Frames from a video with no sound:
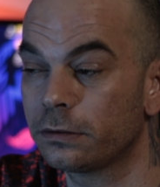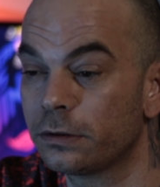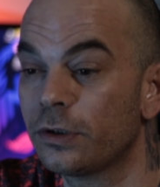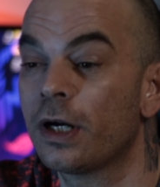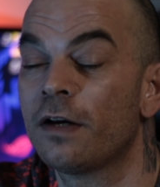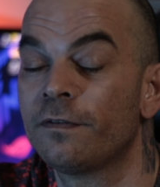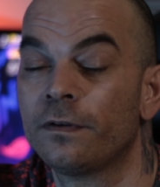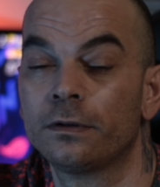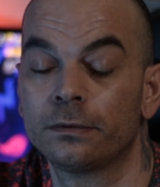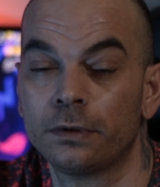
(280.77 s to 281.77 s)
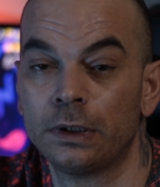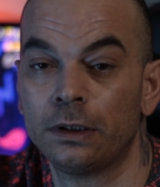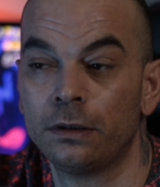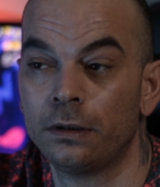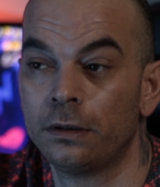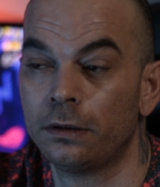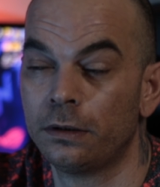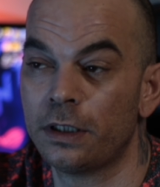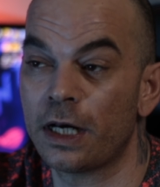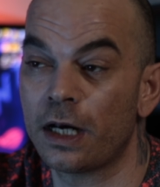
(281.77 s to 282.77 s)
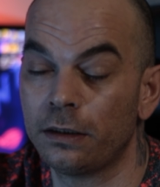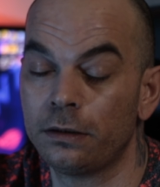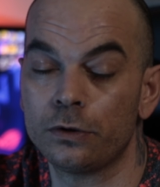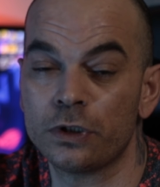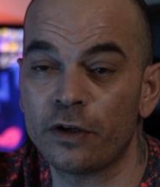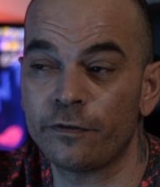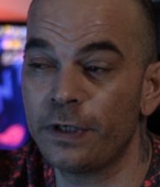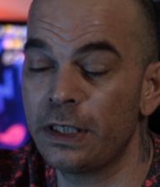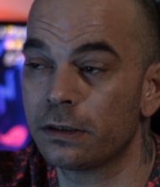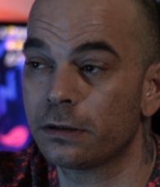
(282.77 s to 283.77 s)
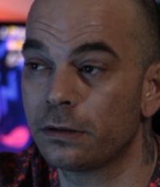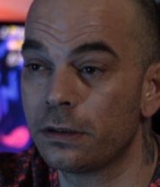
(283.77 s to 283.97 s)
so I had to surface